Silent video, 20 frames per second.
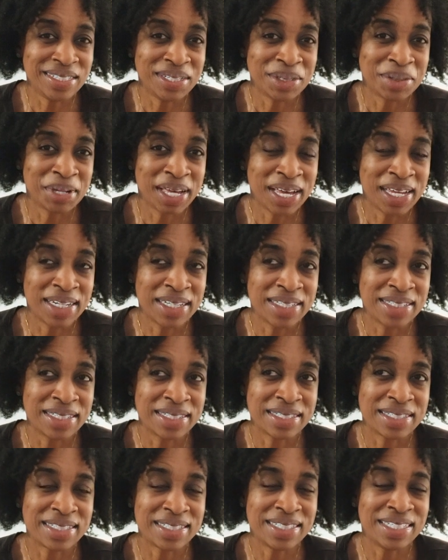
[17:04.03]
know, kind of
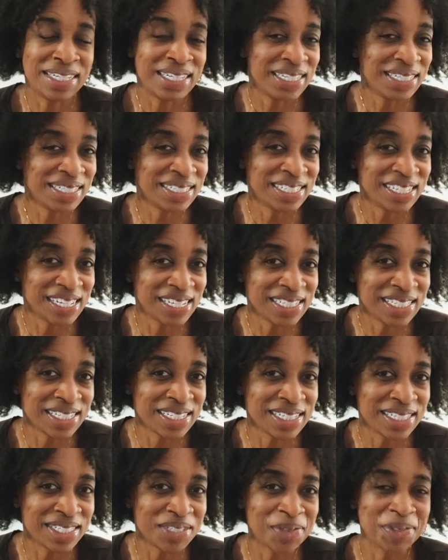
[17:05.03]
did it
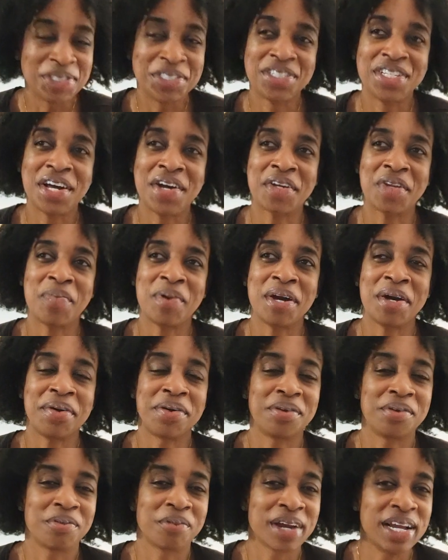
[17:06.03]
justice. I was talking
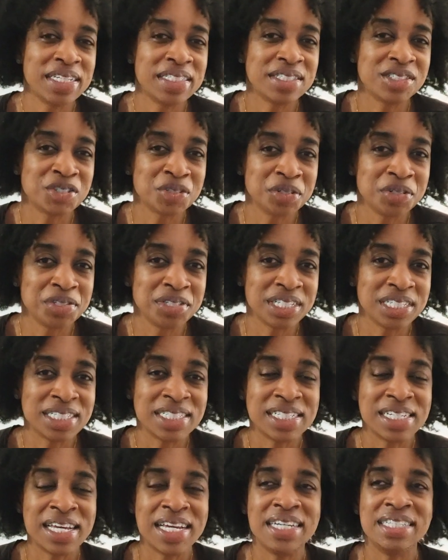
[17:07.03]
about raising children in
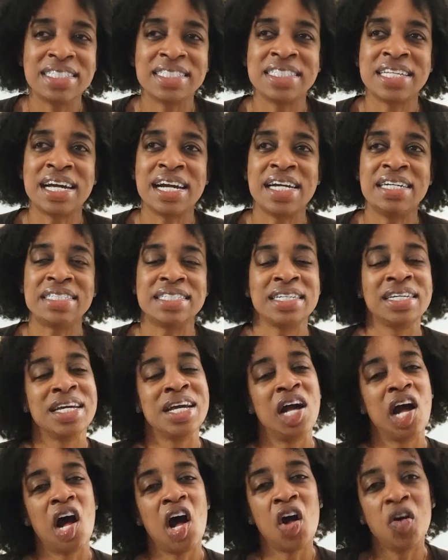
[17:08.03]
today's society.
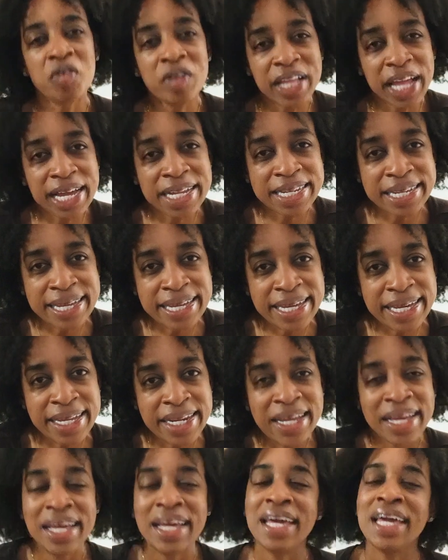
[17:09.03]
Hopefully I did.
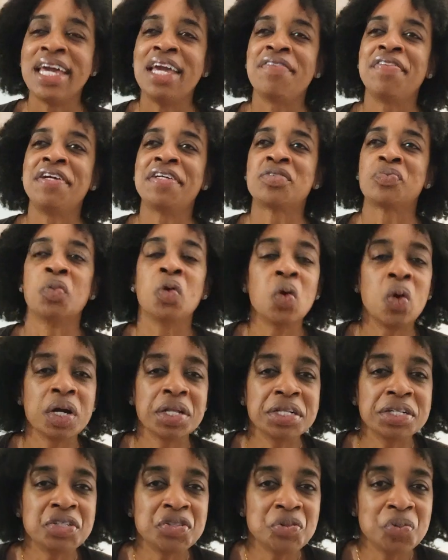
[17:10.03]
If there's more
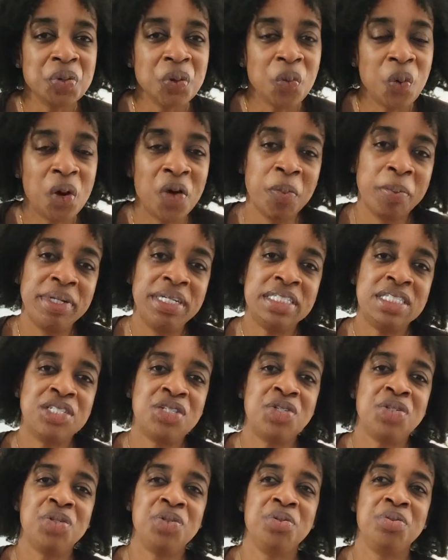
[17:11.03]
that you would want me
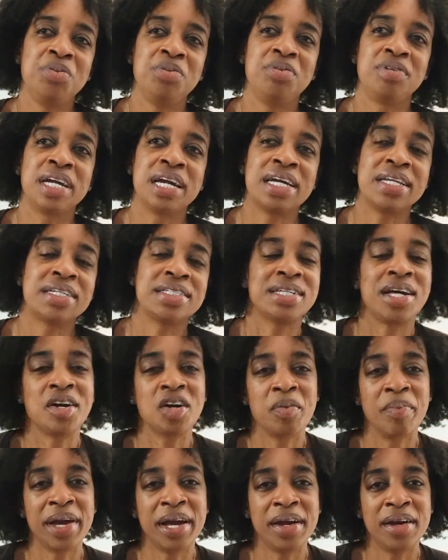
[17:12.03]
to kind of
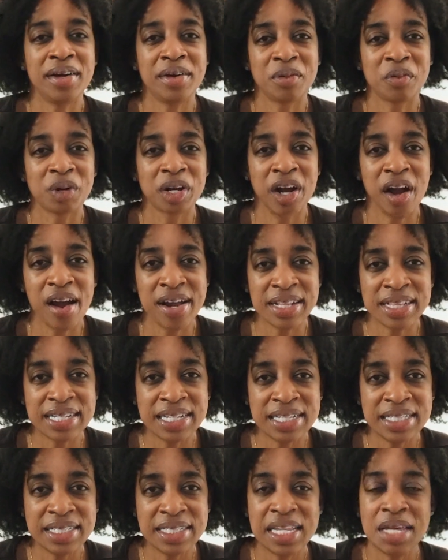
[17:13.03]
talk about regarding
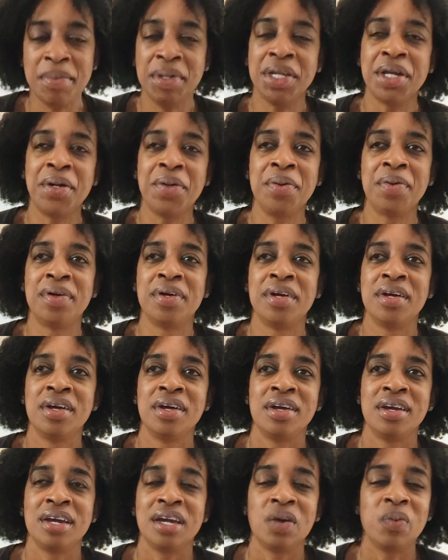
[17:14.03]
this, let me know
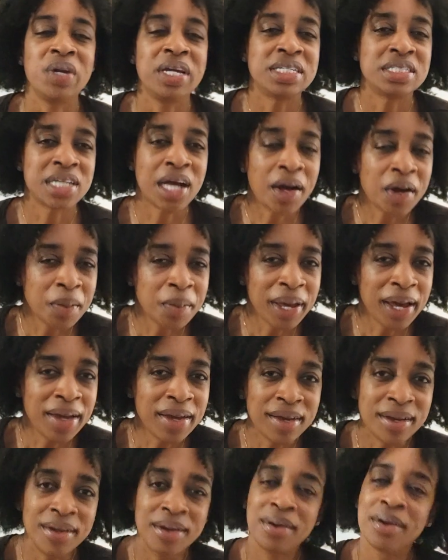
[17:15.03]
and we can talk
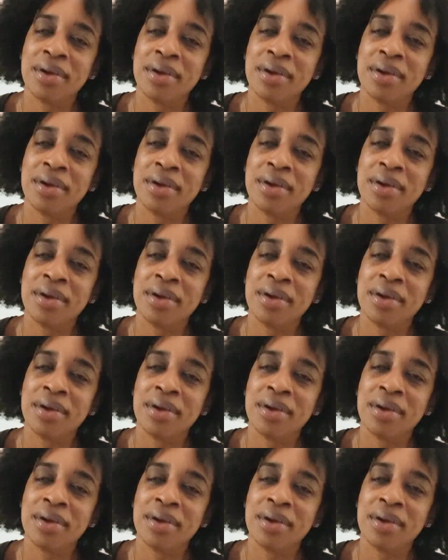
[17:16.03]
about it,